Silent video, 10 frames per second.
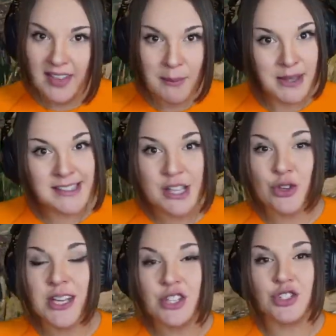that means that you
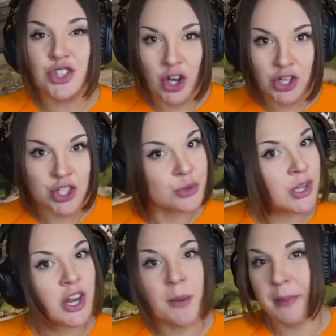need to dodge. You
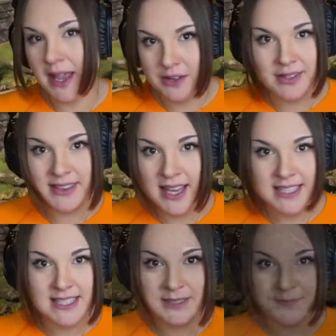cannot parry
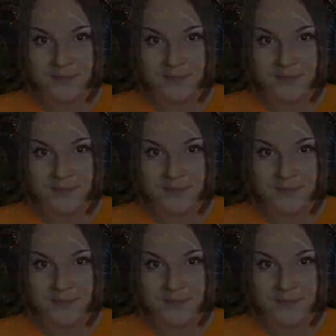that.